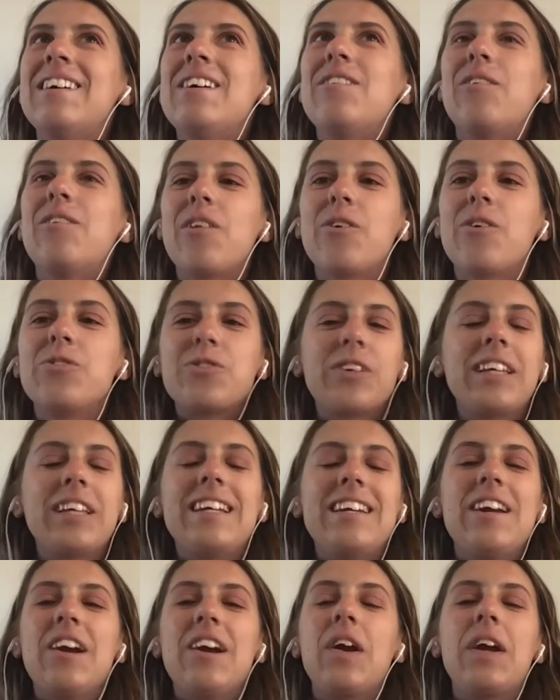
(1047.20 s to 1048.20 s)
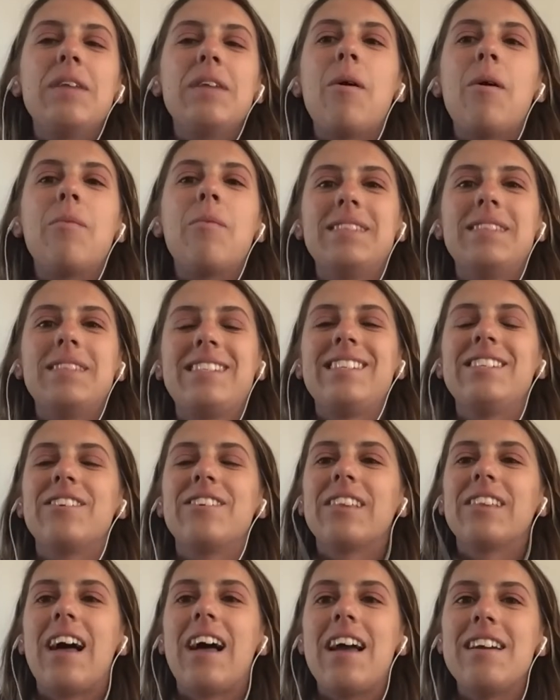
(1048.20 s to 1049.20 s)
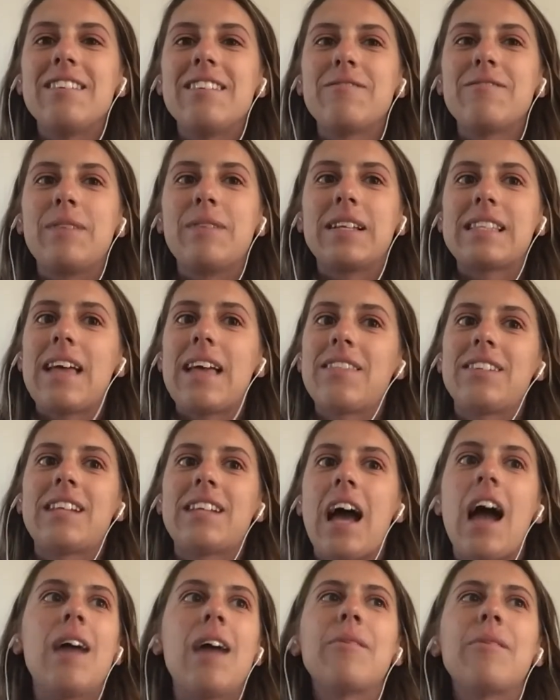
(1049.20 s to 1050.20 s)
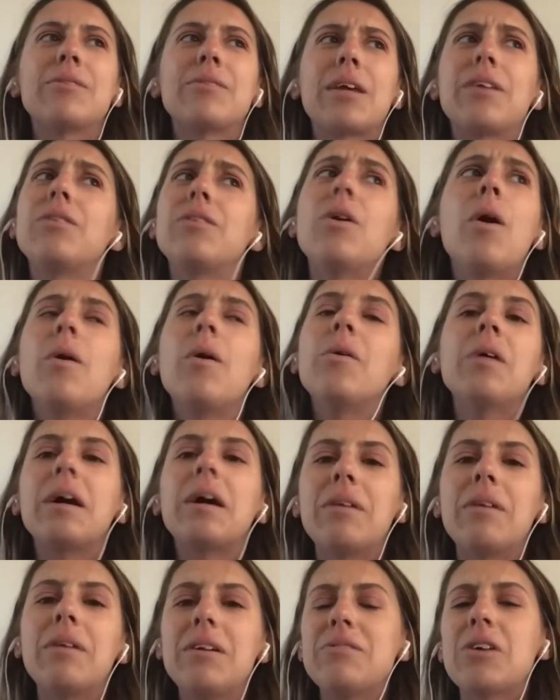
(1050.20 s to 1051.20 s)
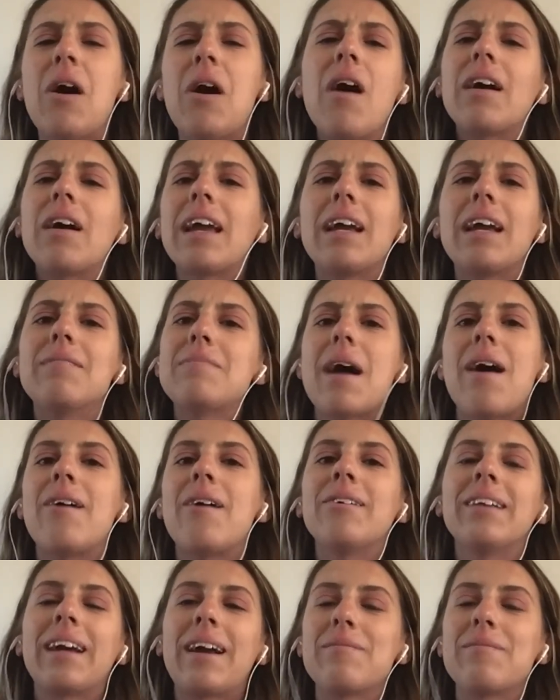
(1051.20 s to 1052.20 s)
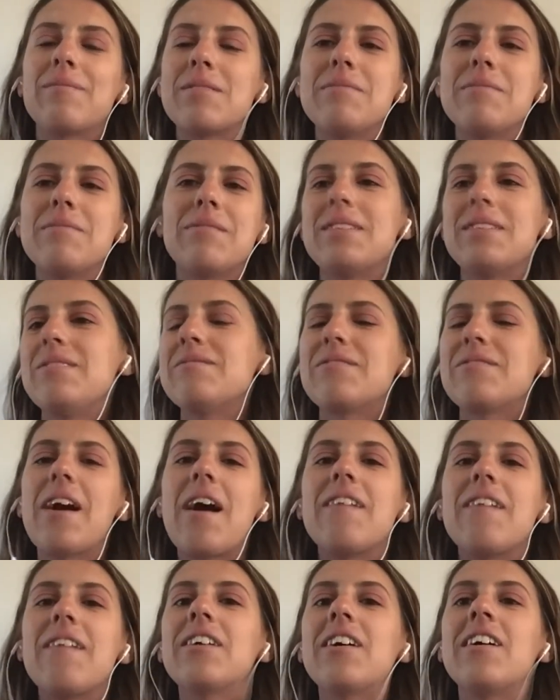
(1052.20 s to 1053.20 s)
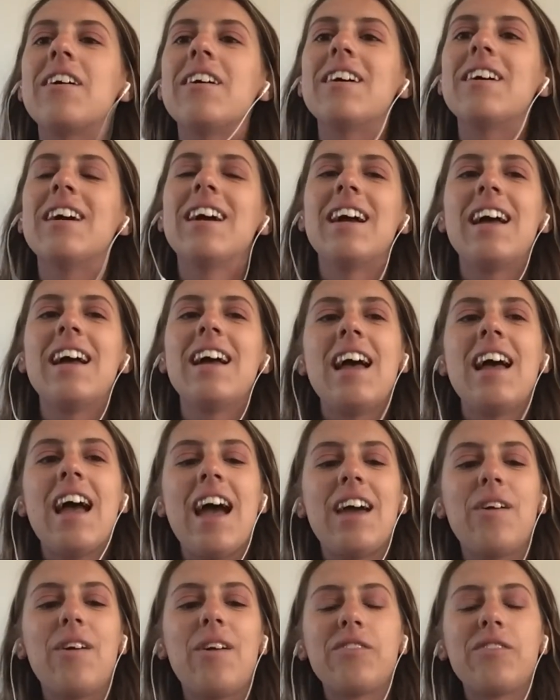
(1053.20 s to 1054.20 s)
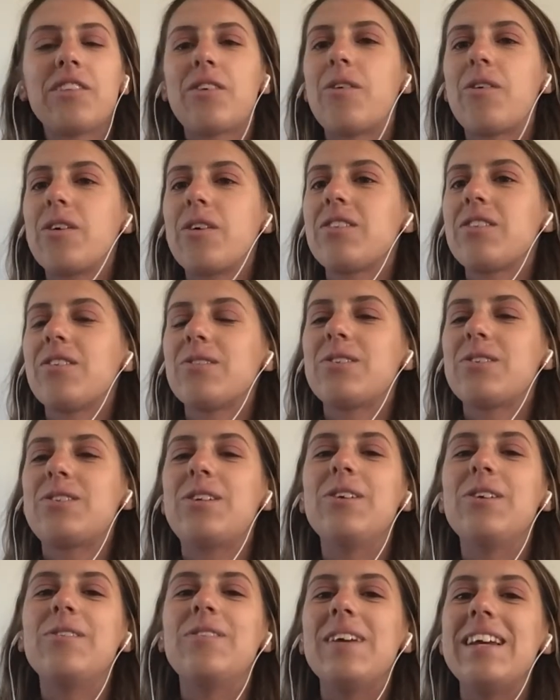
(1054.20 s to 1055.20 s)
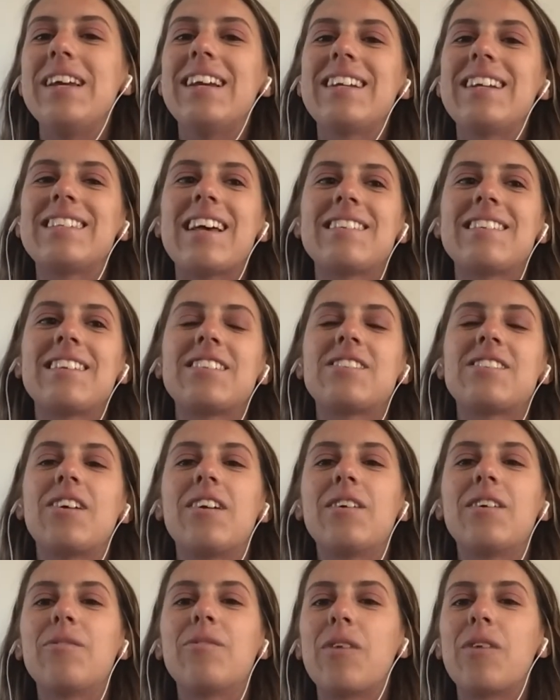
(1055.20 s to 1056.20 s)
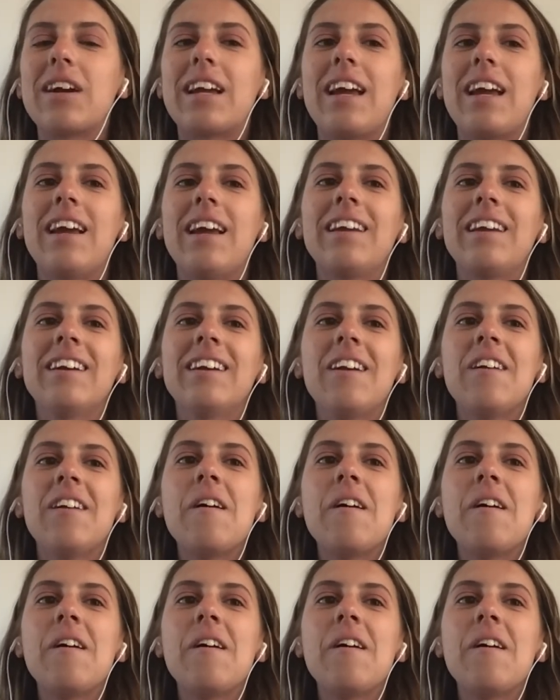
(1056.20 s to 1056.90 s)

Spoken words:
one of those really eerie moments in your life, because at the time I was like, no, like, what are you talking about? Like, I'm going to be with you forever. And over the course of those 2 weeks, as it started working,